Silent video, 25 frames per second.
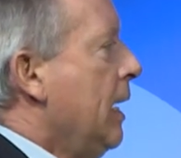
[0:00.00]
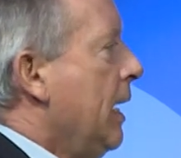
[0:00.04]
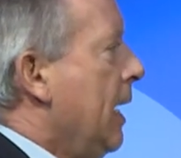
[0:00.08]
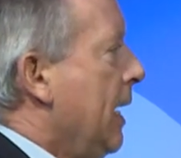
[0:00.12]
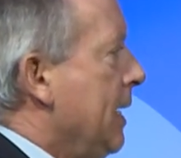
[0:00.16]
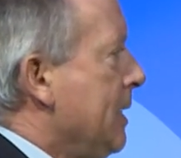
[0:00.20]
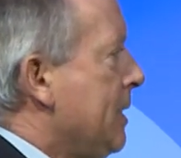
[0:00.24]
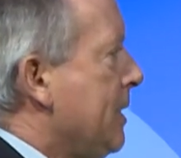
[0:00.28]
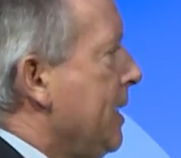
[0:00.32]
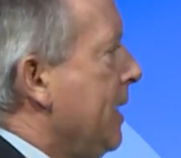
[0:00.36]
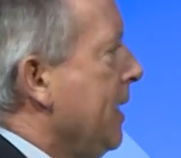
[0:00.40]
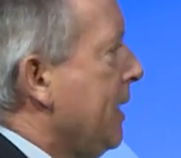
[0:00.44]

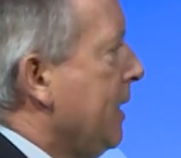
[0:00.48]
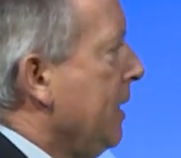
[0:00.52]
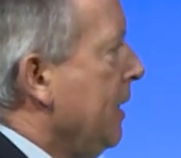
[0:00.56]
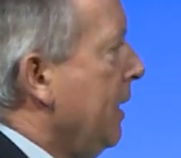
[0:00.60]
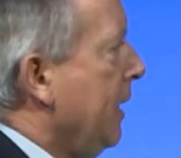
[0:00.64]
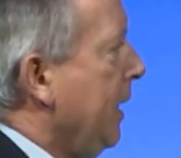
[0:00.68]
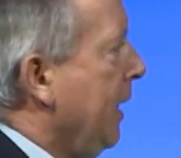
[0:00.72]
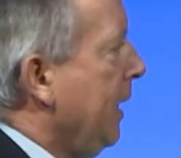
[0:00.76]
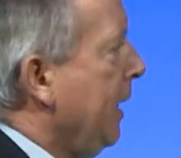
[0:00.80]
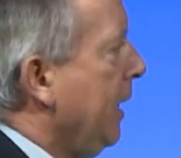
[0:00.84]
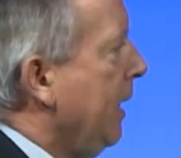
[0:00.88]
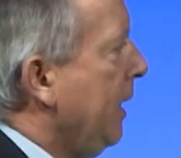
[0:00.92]
And
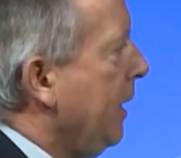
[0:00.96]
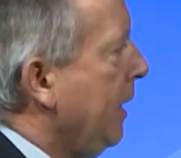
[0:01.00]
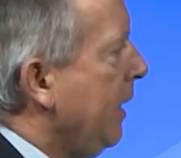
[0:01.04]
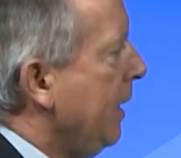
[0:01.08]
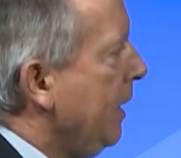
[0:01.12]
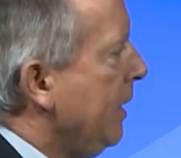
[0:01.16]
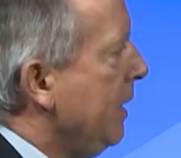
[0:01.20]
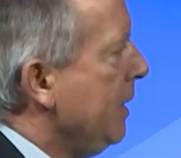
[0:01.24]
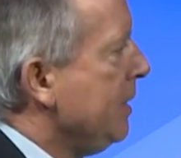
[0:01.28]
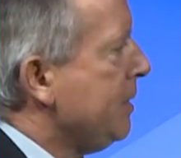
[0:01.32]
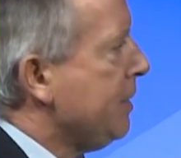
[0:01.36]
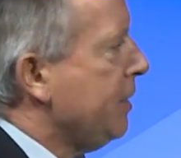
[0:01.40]
secondly,
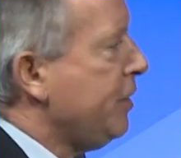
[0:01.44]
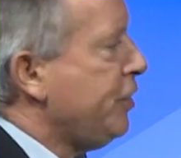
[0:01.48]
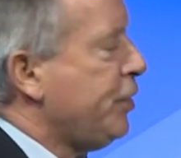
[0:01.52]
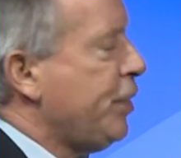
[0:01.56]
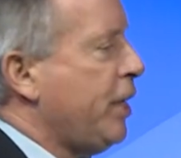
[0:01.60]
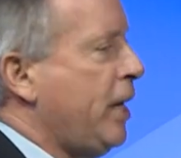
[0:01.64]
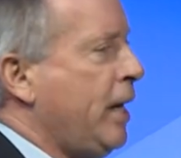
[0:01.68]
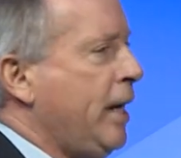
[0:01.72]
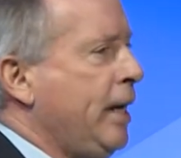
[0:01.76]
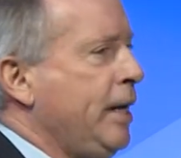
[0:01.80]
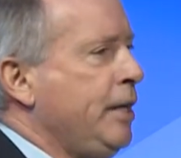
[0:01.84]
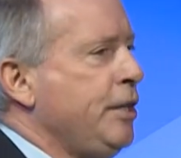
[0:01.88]
it is a
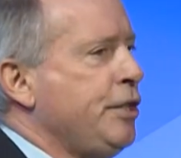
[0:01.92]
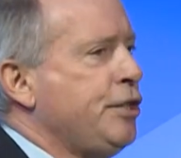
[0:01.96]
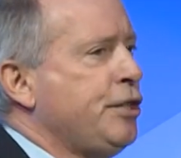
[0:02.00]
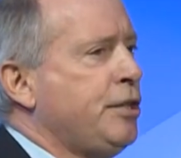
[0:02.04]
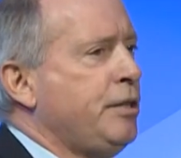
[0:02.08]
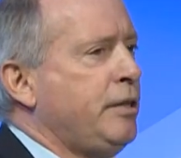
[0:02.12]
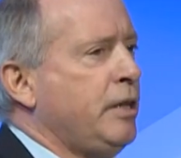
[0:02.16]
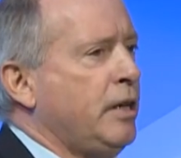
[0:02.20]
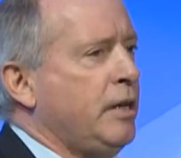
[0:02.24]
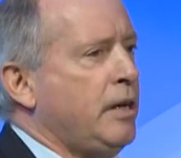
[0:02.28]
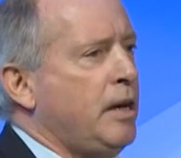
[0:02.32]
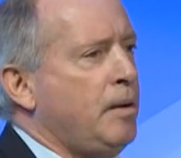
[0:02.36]

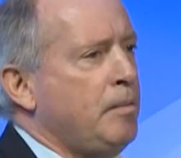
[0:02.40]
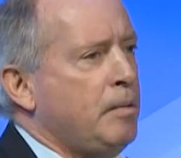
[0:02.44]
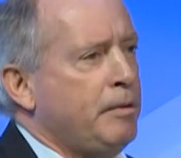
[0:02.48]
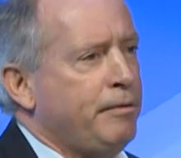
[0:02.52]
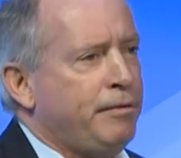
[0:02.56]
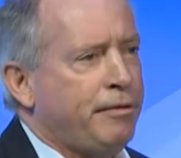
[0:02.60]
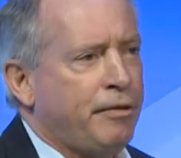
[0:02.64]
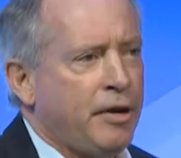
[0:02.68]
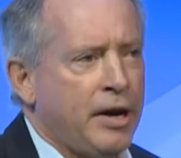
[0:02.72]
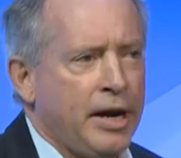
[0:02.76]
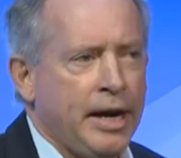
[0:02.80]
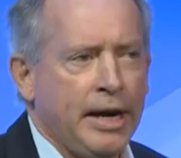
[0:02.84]
change that I'm
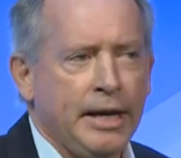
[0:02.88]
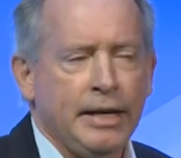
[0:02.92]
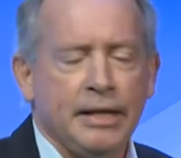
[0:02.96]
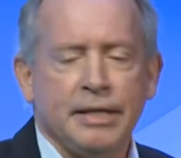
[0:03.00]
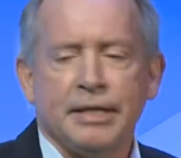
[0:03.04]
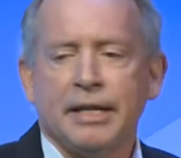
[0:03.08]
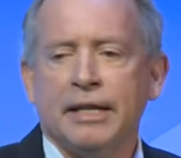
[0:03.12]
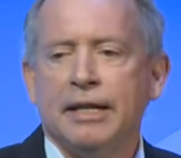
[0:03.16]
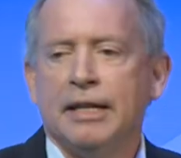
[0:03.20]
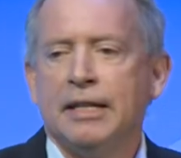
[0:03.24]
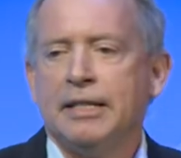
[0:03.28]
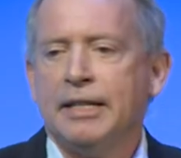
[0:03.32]
afraid
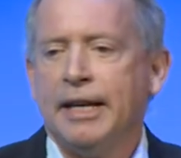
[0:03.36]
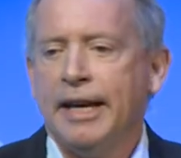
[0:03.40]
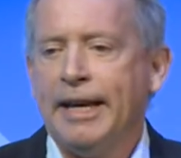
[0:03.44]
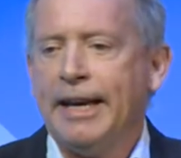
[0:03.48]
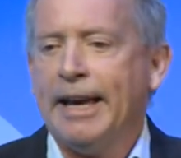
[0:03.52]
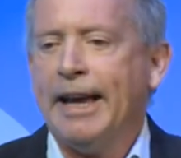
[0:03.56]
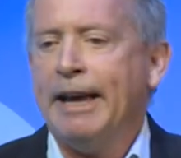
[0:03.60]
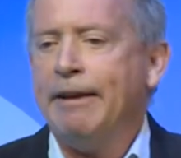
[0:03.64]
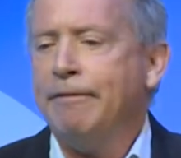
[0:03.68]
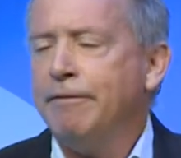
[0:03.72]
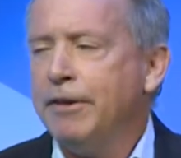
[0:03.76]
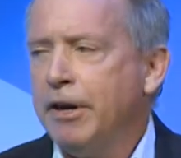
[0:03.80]
is going to
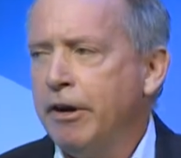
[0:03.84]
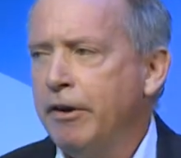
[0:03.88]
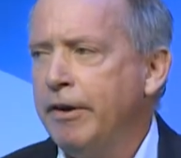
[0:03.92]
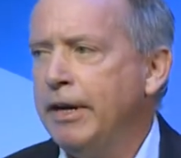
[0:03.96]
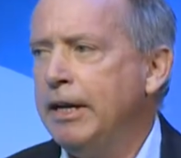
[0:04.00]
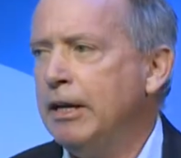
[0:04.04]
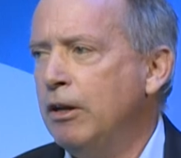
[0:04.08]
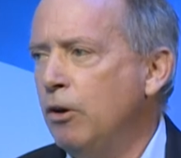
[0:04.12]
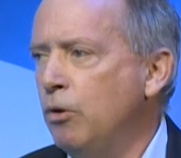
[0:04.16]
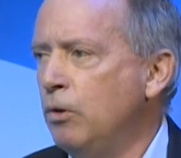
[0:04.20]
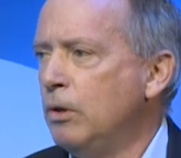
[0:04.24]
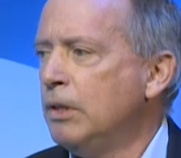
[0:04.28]
take a
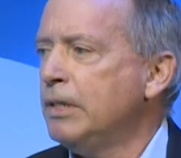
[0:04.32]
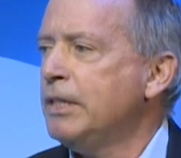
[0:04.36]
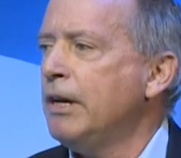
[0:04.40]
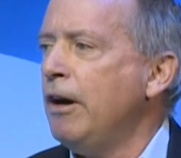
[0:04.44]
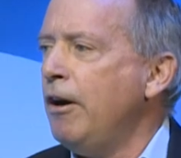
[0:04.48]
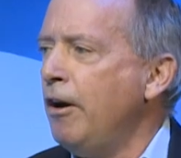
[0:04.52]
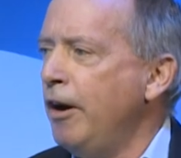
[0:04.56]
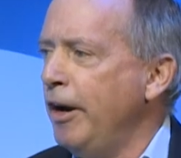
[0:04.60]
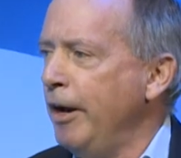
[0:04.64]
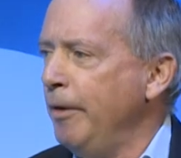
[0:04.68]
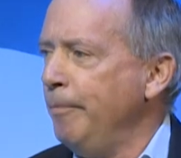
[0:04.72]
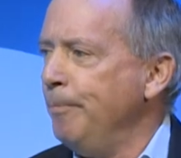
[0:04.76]
very long
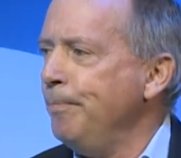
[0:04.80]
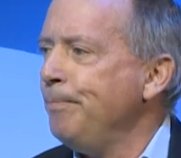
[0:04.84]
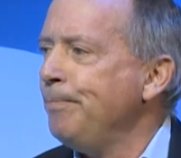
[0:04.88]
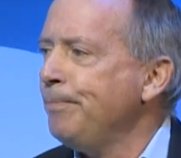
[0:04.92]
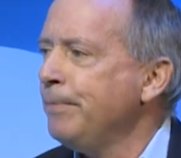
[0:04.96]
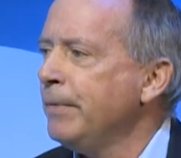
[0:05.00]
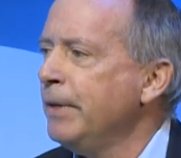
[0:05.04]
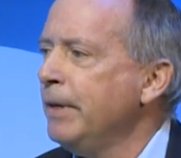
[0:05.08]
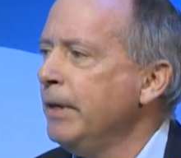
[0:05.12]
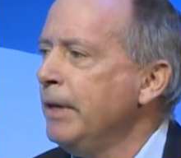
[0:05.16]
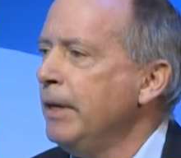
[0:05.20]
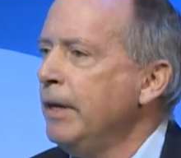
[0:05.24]
time.
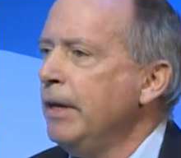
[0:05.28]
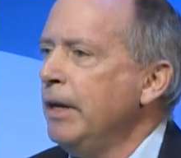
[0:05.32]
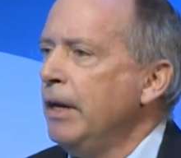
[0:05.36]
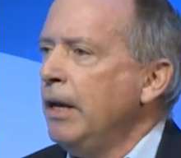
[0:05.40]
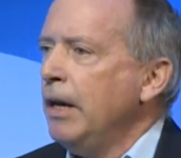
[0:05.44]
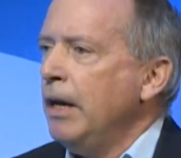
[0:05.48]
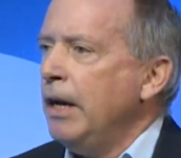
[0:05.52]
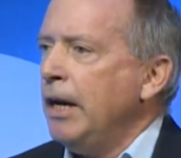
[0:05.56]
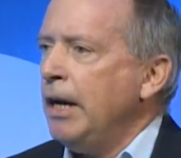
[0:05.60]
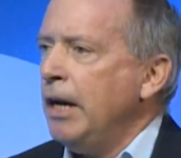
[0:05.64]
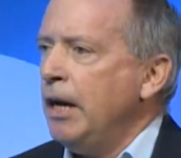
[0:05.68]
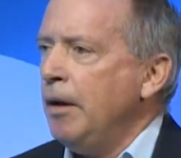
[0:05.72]

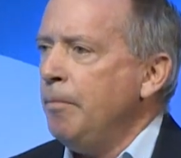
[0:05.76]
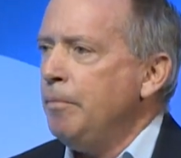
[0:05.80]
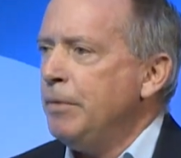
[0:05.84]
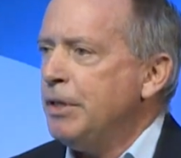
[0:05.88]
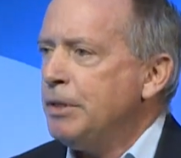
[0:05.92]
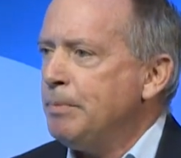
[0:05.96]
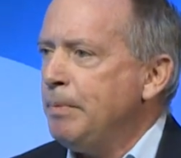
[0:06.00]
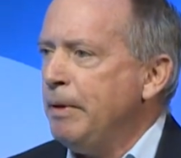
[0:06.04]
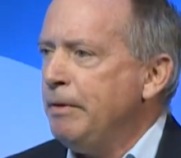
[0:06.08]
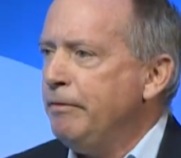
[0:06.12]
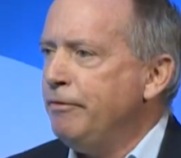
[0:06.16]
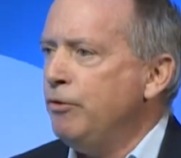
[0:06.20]

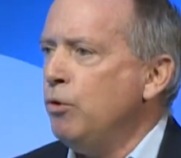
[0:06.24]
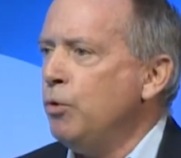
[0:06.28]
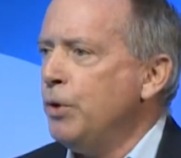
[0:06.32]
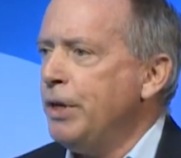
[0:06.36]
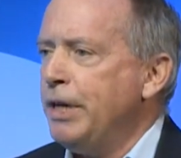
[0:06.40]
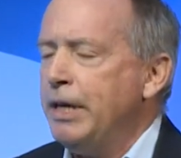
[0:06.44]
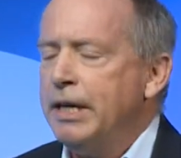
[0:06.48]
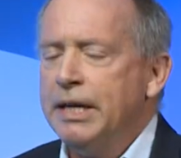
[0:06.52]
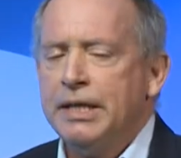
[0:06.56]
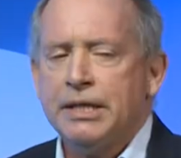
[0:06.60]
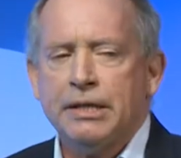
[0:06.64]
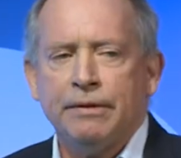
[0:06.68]
There's been
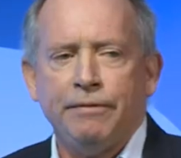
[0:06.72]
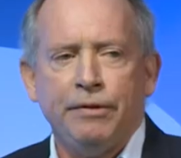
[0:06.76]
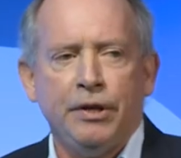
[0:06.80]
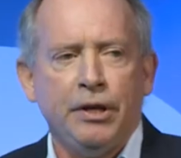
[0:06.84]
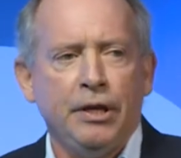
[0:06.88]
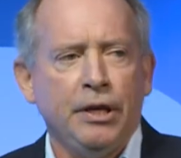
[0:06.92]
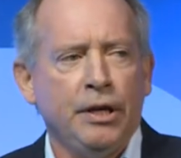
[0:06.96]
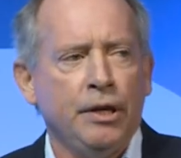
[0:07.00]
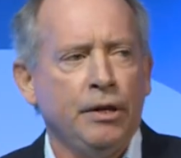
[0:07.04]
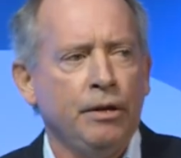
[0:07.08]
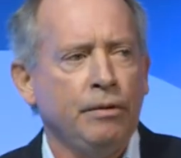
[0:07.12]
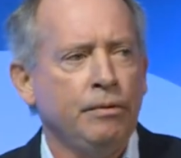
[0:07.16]
40 years of
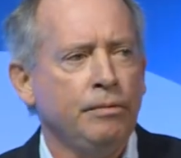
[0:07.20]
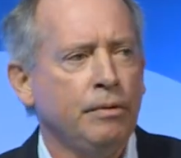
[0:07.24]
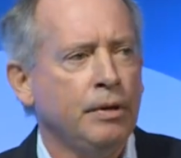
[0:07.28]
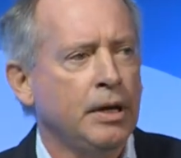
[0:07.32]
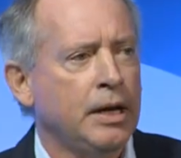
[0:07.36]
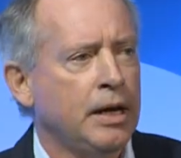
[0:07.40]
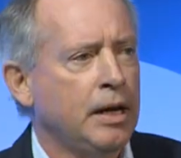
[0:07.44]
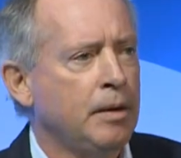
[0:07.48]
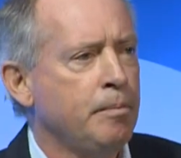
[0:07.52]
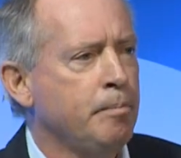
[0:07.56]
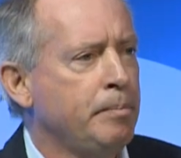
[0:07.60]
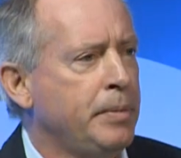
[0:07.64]
EU
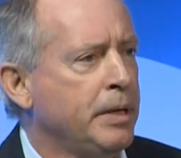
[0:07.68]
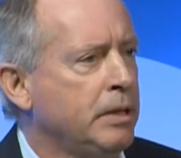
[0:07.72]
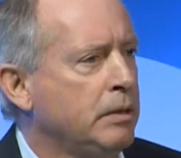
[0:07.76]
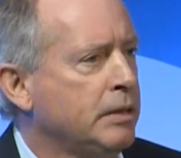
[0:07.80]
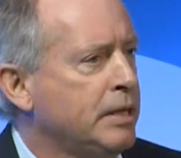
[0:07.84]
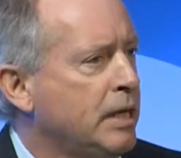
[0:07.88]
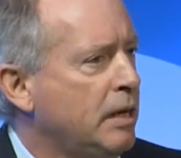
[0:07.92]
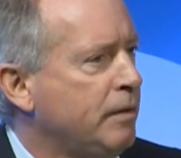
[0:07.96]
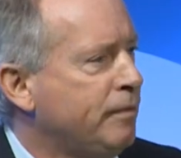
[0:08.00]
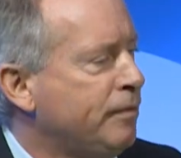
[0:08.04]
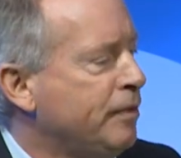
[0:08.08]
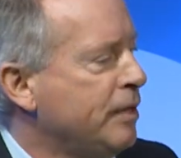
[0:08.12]

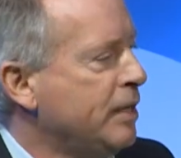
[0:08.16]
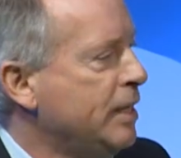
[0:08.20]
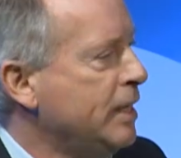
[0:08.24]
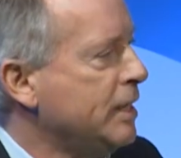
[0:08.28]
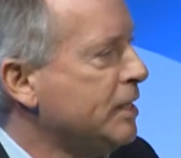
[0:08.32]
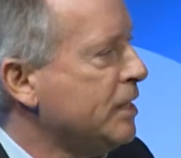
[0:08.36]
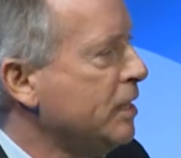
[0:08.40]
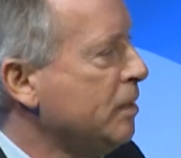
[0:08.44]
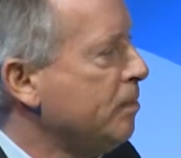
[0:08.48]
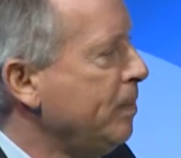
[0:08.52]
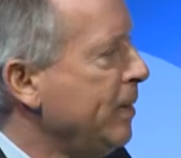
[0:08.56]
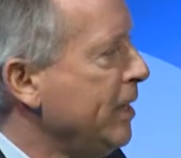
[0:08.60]
build-up for
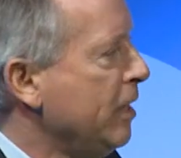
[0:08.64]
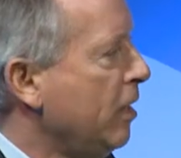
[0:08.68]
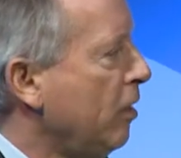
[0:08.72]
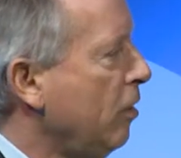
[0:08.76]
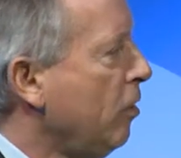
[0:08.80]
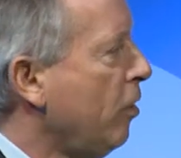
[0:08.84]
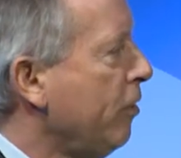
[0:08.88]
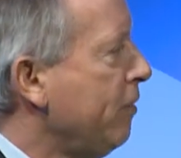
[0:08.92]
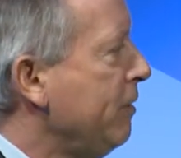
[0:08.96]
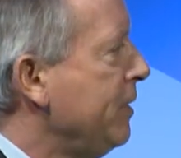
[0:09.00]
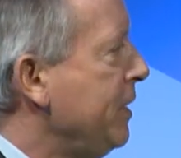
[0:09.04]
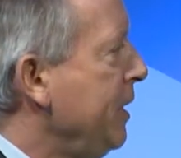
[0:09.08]
this. There's been a
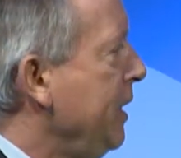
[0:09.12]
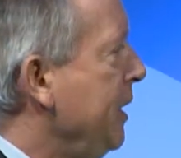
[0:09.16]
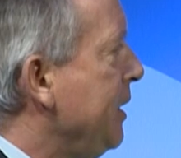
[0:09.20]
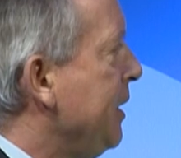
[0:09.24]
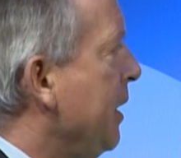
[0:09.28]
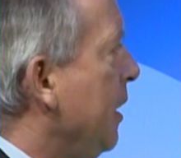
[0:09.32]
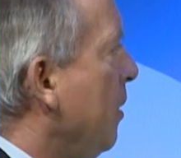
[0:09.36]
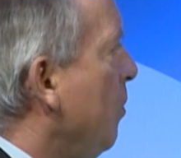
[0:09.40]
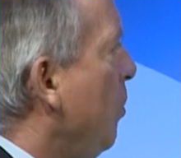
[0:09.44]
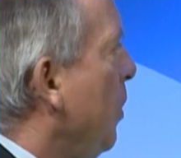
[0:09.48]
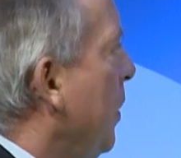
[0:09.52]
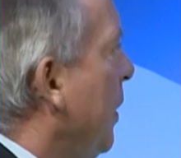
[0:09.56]
lot of detailed